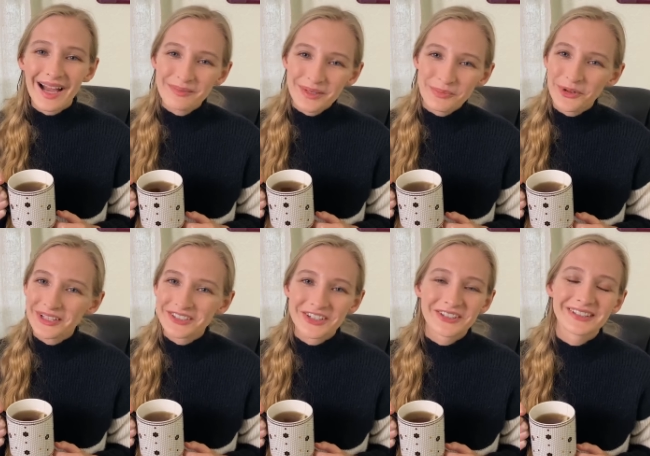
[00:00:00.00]
I've been
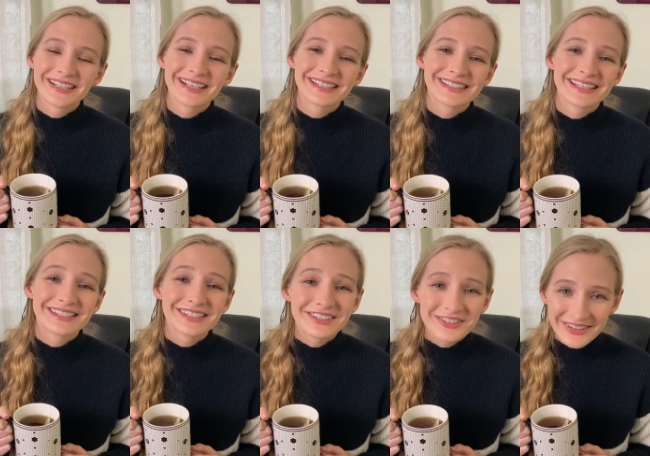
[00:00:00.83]
bullet journaling
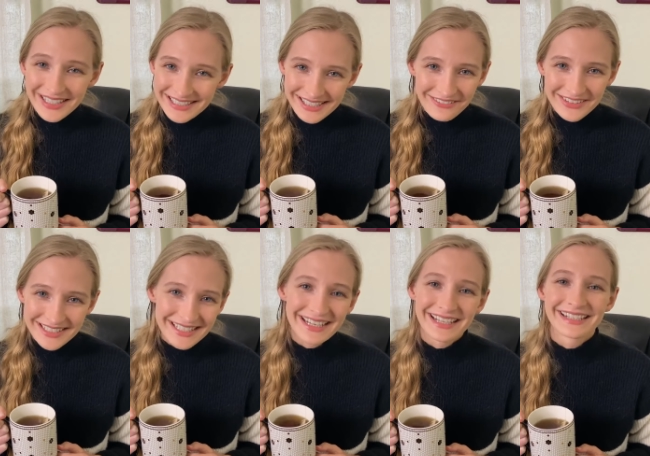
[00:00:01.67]
since
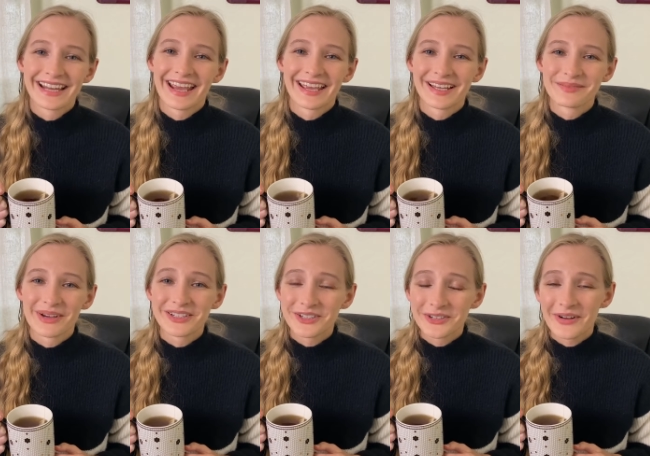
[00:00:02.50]
2017, and my
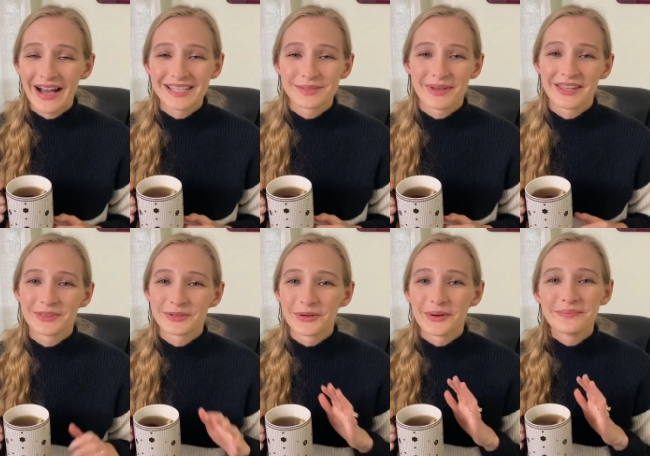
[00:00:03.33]
journal has been
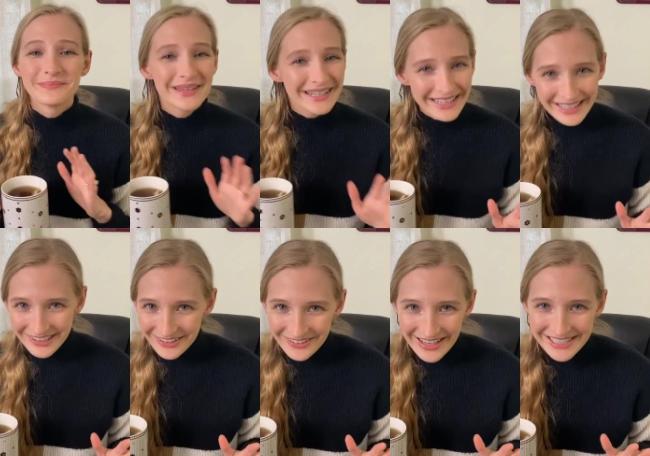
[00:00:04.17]
through many
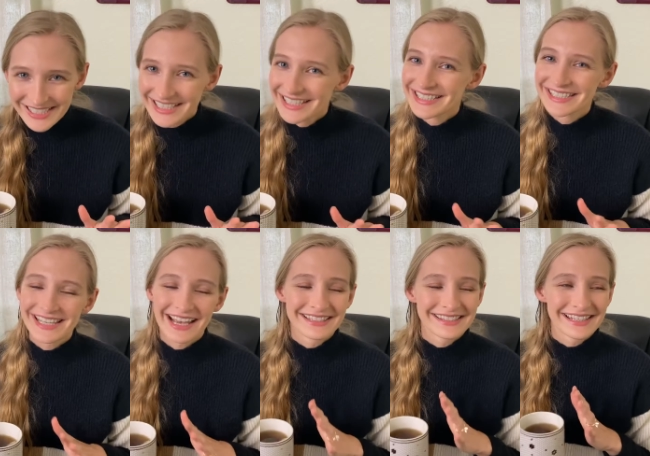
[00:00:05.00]
iterations,
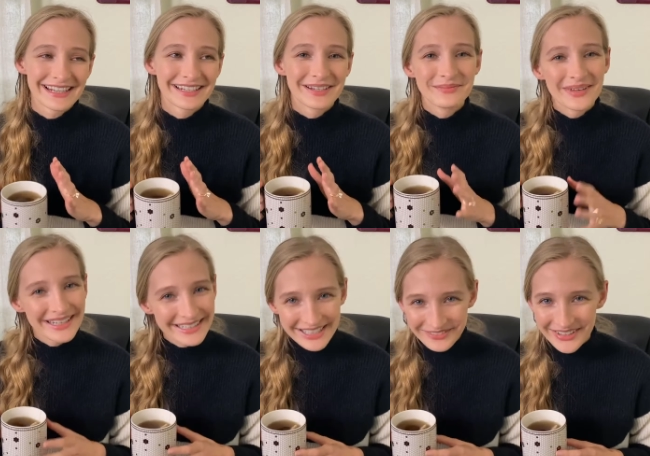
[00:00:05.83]
has seen
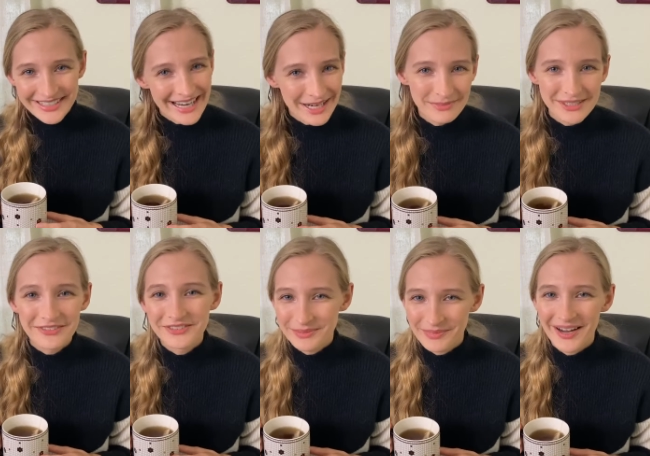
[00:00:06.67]
many different types of
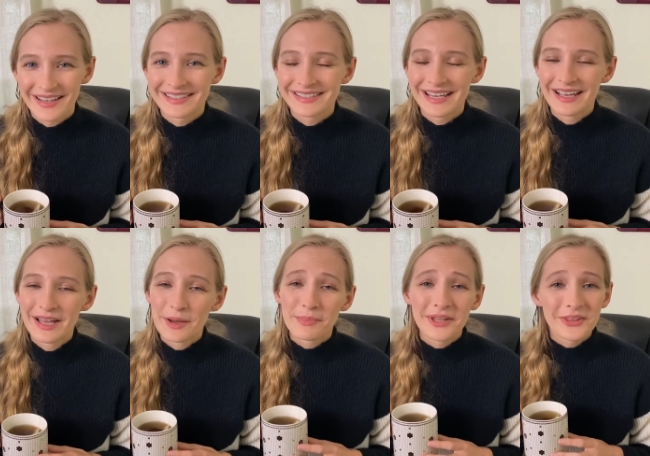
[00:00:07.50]
spreads,
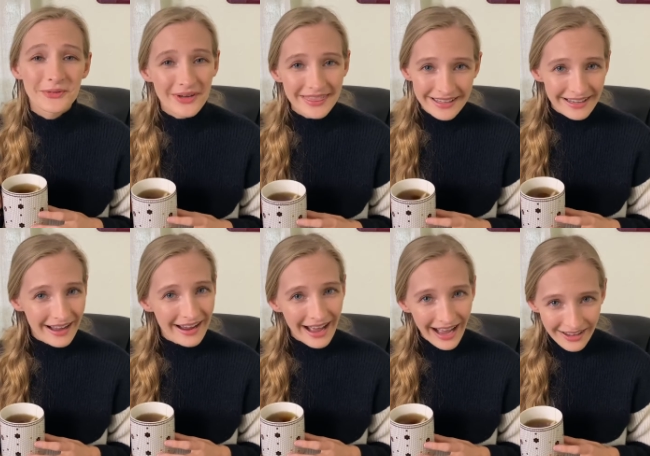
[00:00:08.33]
but the one thing I
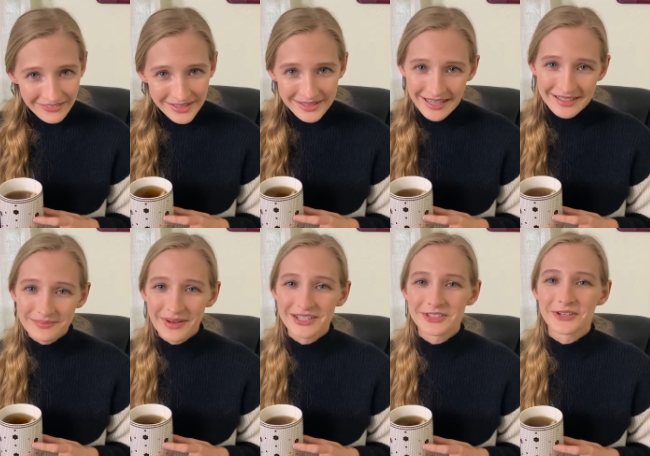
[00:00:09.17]
haven't done in
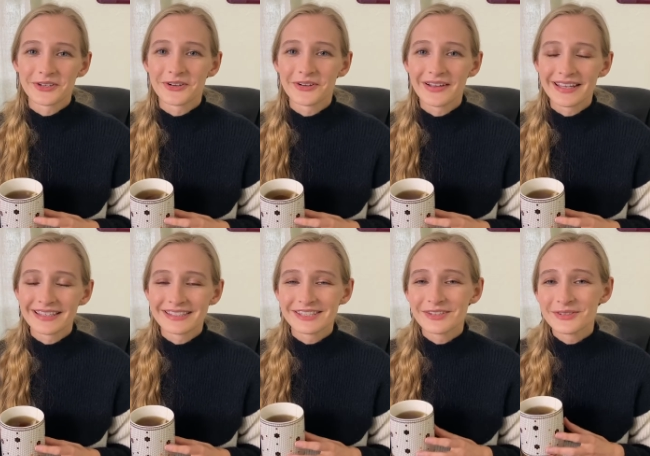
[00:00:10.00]
my journal
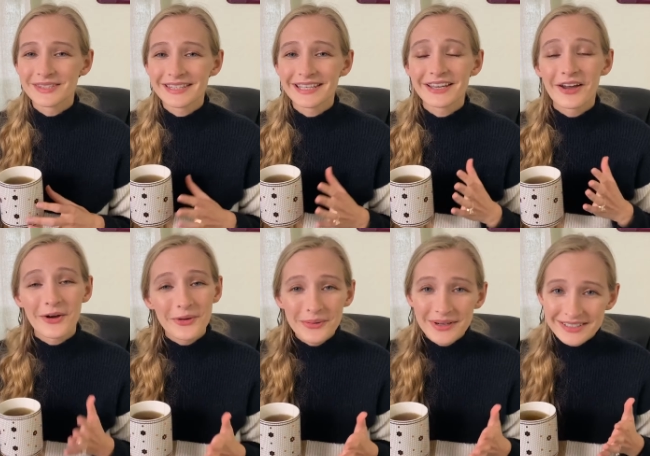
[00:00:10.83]
is use the
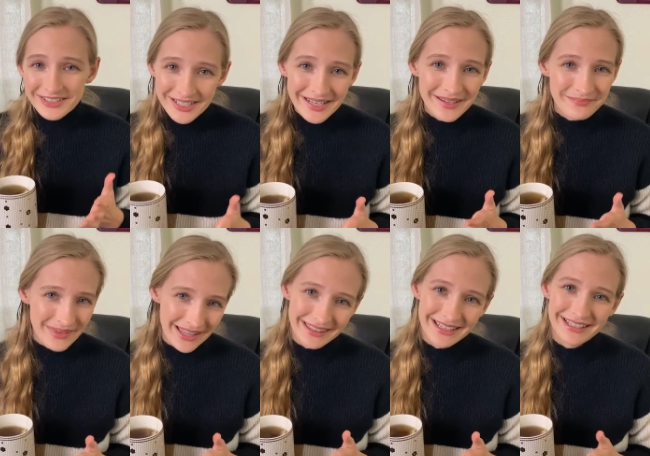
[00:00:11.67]
OG
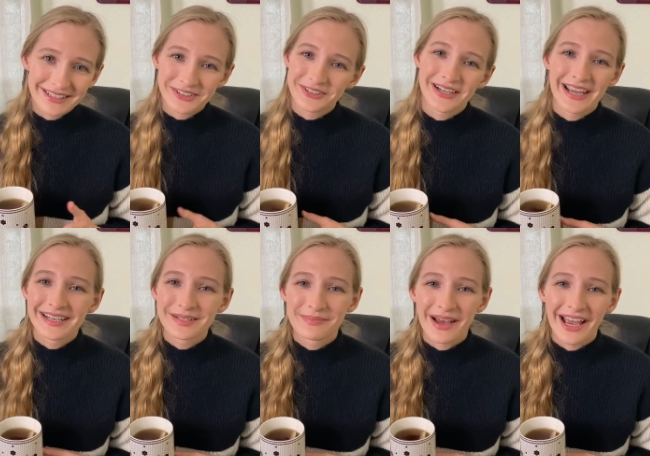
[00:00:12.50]
method
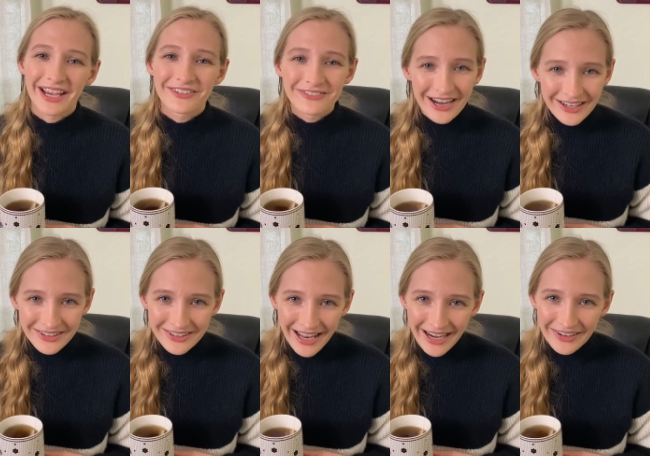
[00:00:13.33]
created by
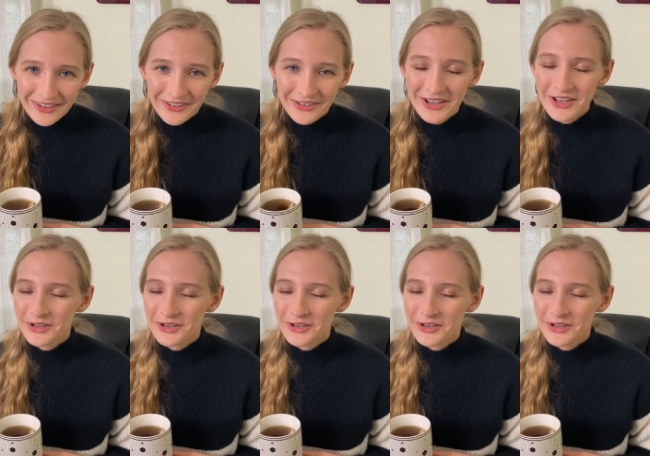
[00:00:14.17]
Ryder Carol,